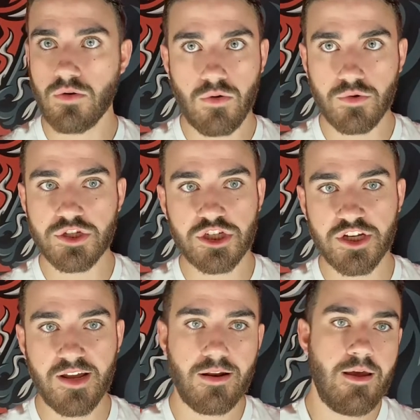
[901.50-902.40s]
holy
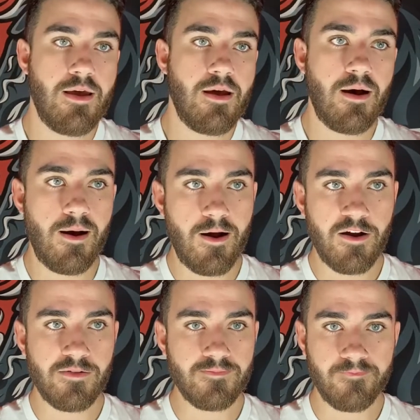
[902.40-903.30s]
shit.
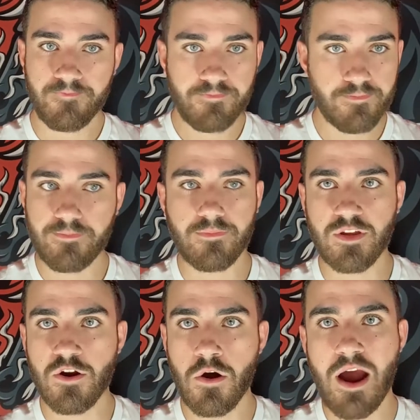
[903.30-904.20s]

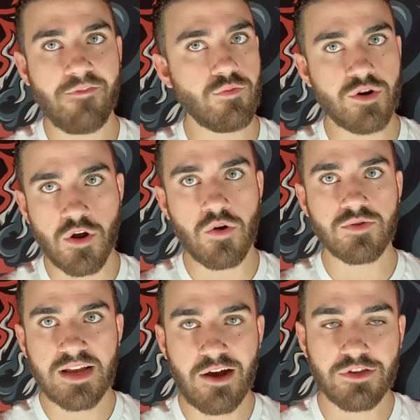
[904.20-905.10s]
Everyone
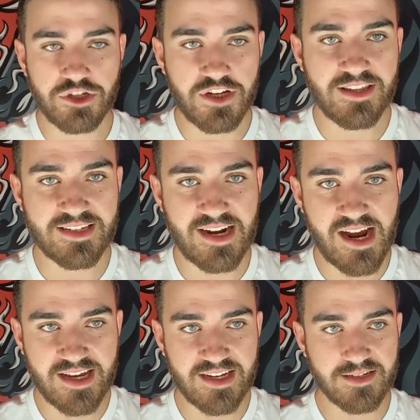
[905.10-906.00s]
knows how legit this
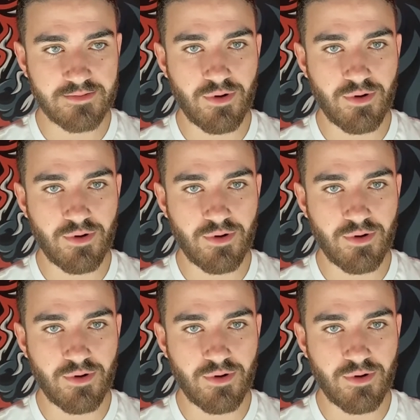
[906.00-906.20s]
guy is,